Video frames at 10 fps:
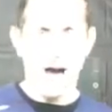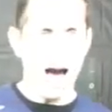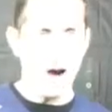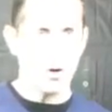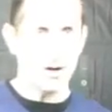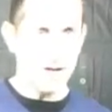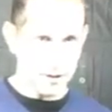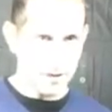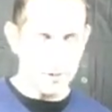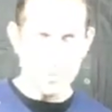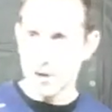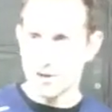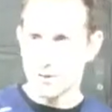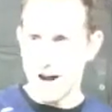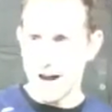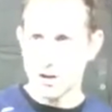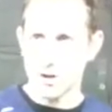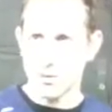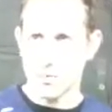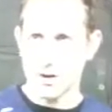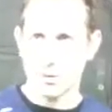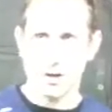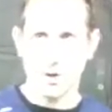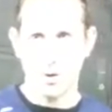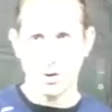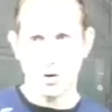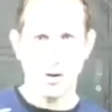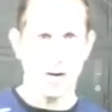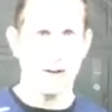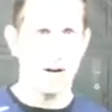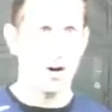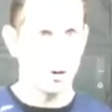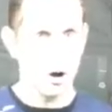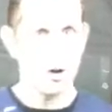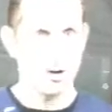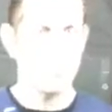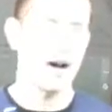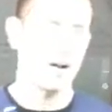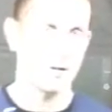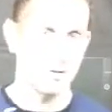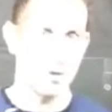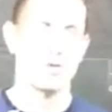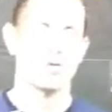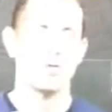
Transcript: Our next smallest fraction would be 3 quarters, and then our largest fraction, of course,